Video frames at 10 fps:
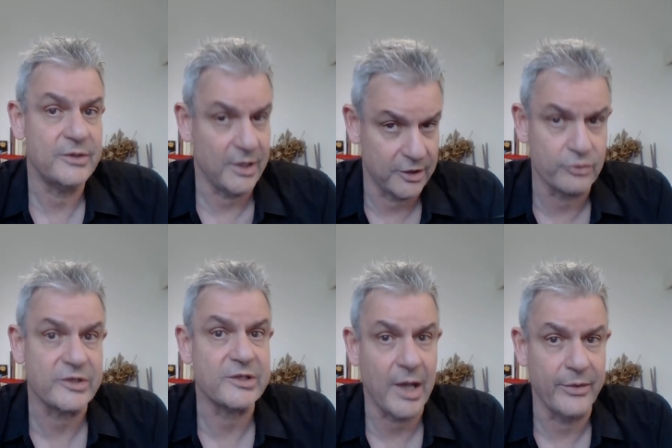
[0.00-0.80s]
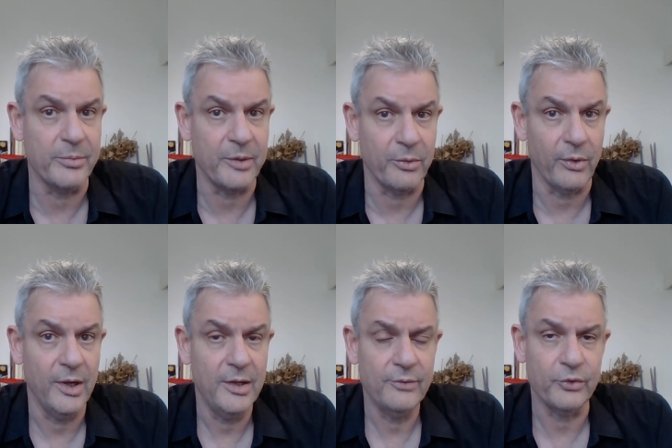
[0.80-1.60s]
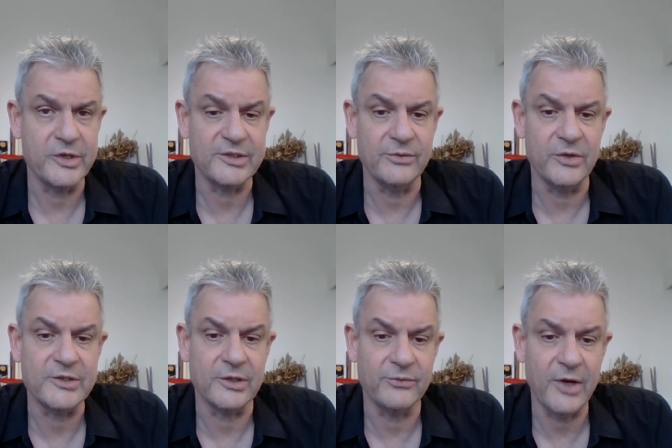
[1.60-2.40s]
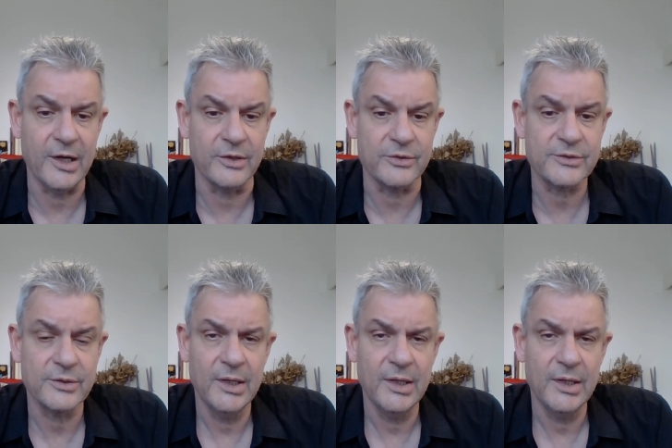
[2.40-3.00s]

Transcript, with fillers: He accuses other people for his defeats and failures.